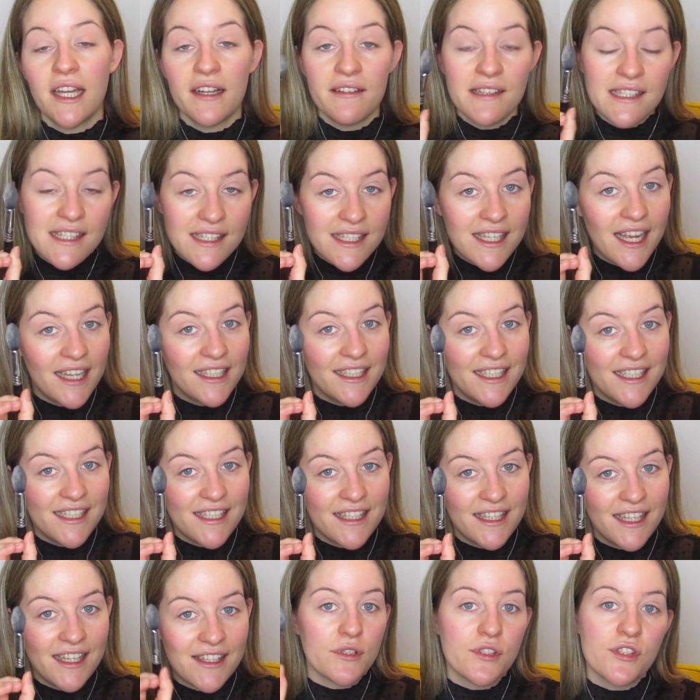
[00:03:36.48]
there is a technique
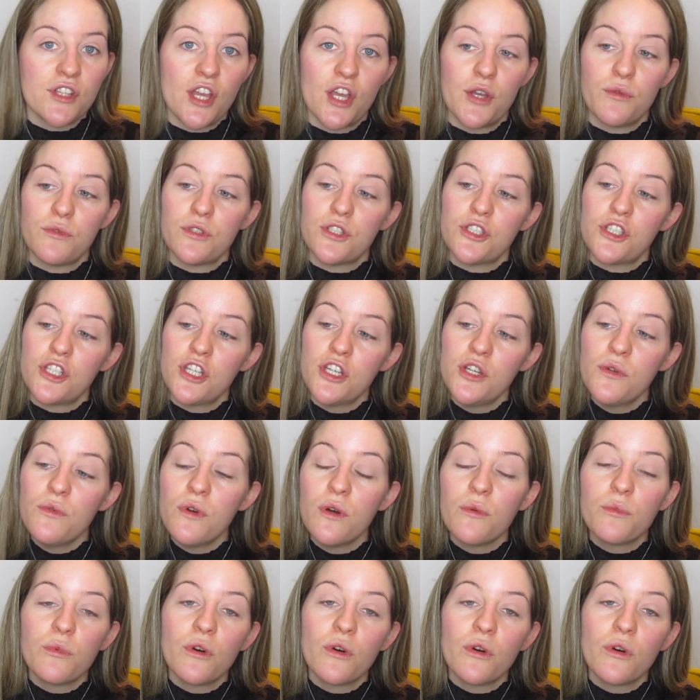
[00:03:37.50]
to this. So you do